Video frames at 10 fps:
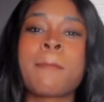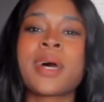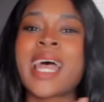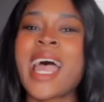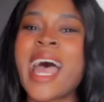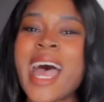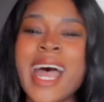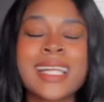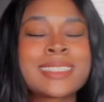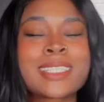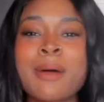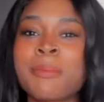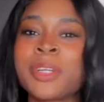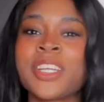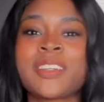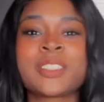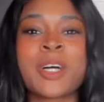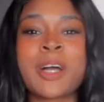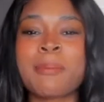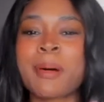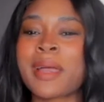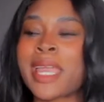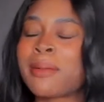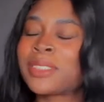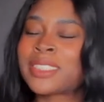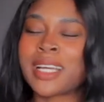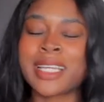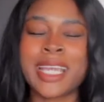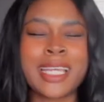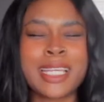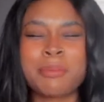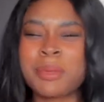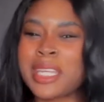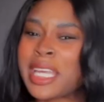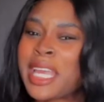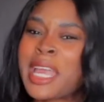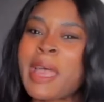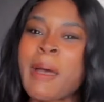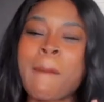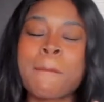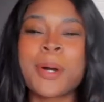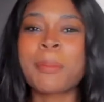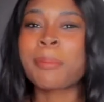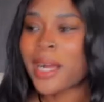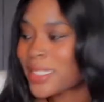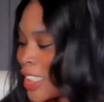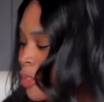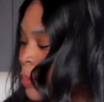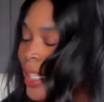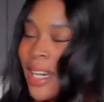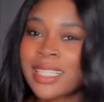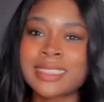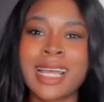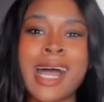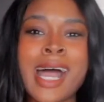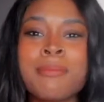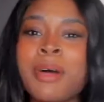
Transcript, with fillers: but I had to come on here and talk about my Amazon KDP book process because I'm